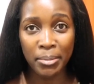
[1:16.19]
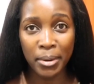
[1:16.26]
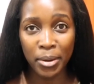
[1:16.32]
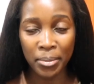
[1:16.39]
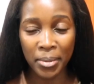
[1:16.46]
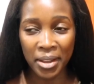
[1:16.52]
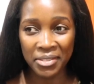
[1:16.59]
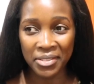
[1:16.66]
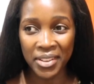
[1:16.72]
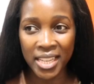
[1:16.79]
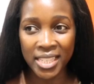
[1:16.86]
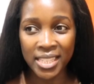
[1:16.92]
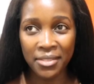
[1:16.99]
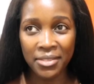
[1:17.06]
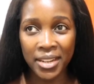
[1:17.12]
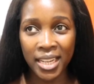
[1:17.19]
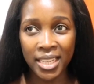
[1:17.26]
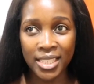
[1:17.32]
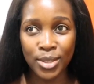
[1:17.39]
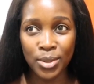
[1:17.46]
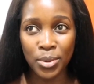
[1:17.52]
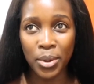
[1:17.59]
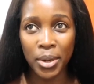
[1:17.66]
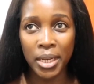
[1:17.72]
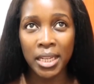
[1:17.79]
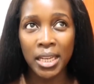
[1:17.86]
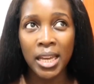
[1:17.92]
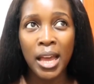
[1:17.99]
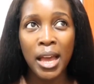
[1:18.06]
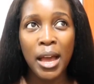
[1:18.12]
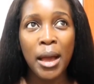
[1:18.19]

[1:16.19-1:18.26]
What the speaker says: but on my face I feel like it's too oily.